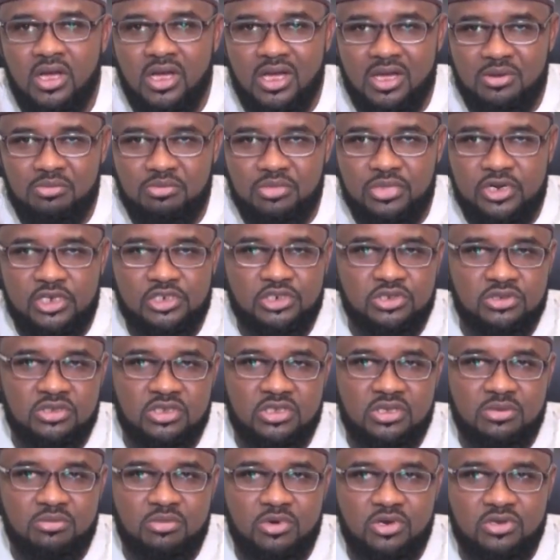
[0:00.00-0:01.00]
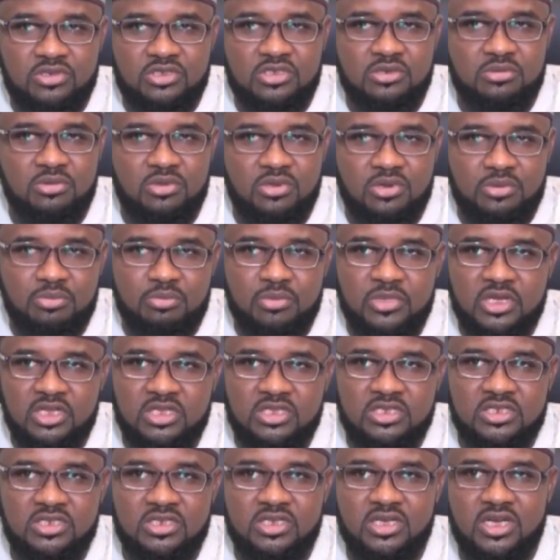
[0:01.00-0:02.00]
I'm passionate about
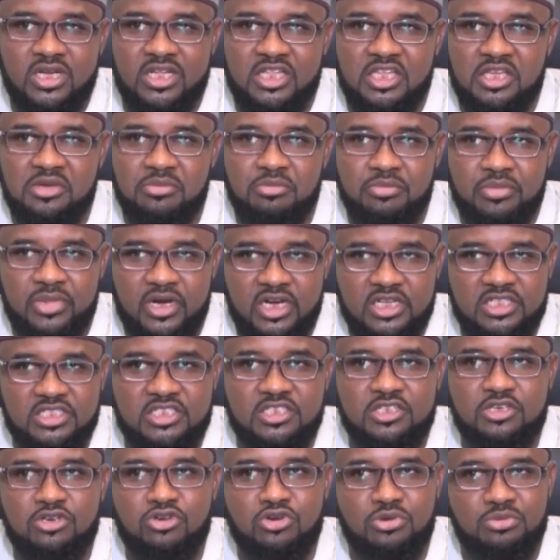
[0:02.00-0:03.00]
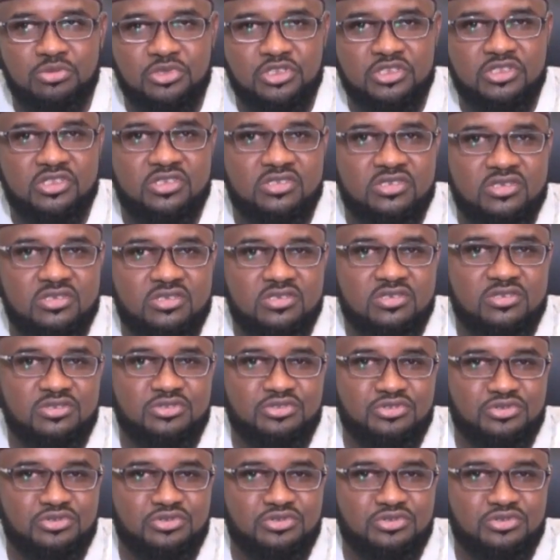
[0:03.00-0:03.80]
development and impacting communities